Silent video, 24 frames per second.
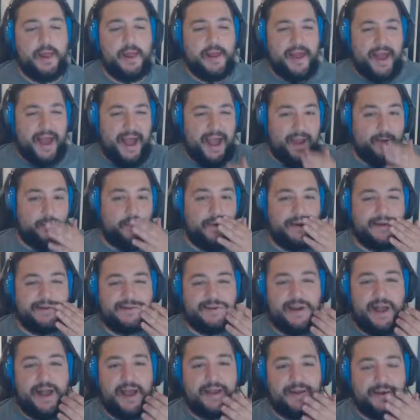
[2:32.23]
I
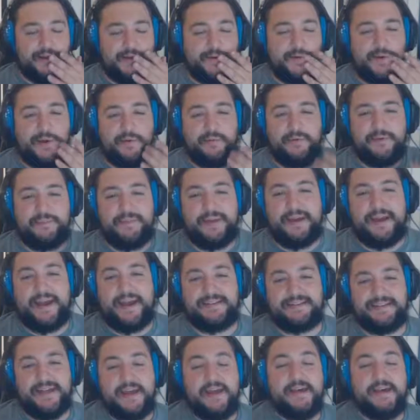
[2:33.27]
wish I knew it would be
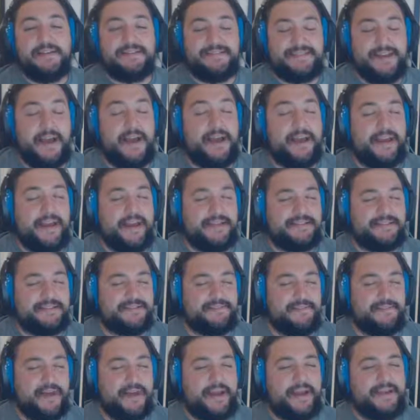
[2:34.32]

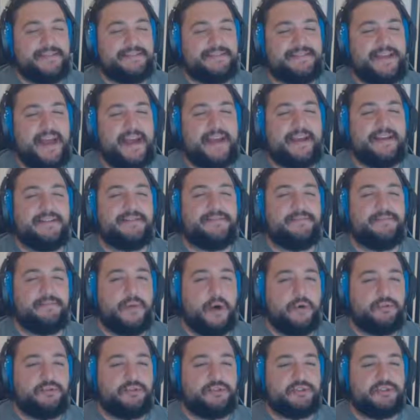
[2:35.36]
his deck is
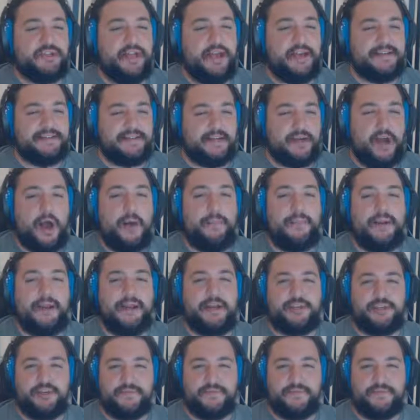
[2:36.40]
a combination of